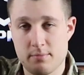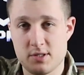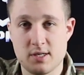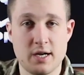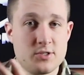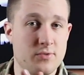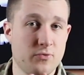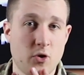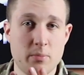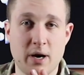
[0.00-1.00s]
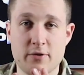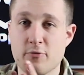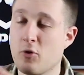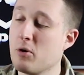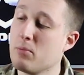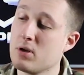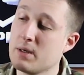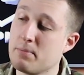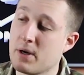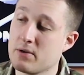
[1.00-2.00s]
Besides the 4x4
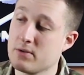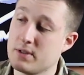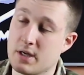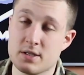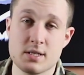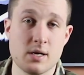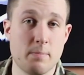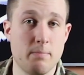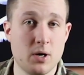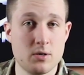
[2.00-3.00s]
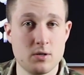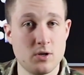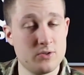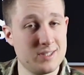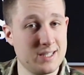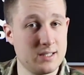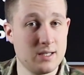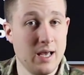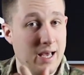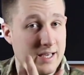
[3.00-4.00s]
moly panel, there's a buckle underneath
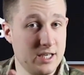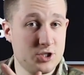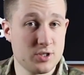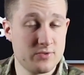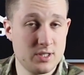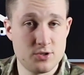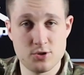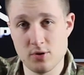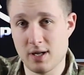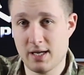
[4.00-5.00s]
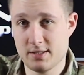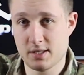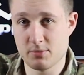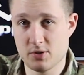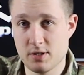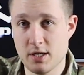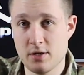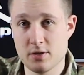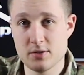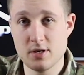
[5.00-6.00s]
each of these two elastic
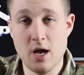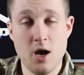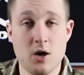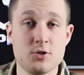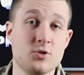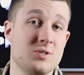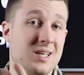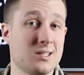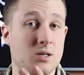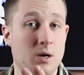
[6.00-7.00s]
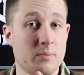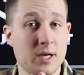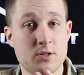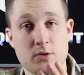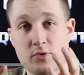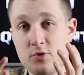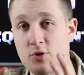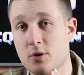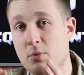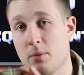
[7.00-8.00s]
materials. Also, these are made of a
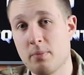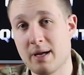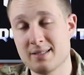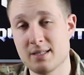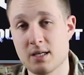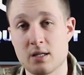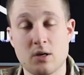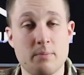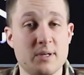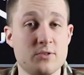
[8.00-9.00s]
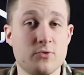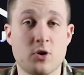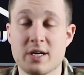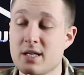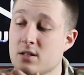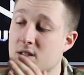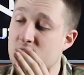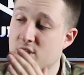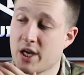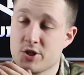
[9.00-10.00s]
durable plastic and are meant for
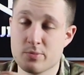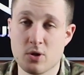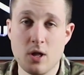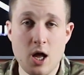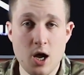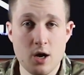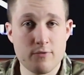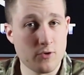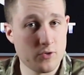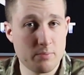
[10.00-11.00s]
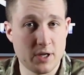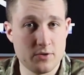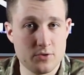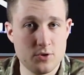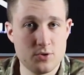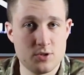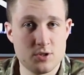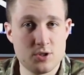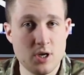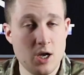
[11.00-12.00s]
interchangeable front panel
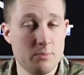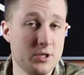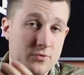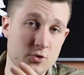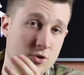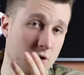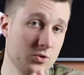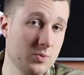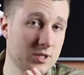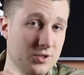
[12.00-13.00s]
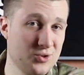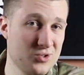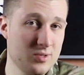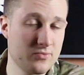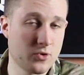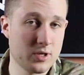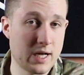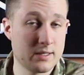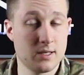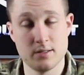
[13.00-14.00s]
usage. But if you don't want to use them for
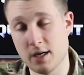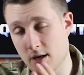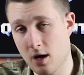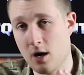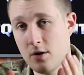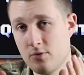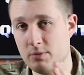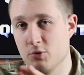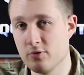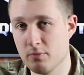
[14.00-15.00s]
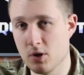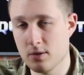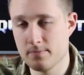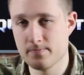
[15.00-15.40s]
that, they are removable.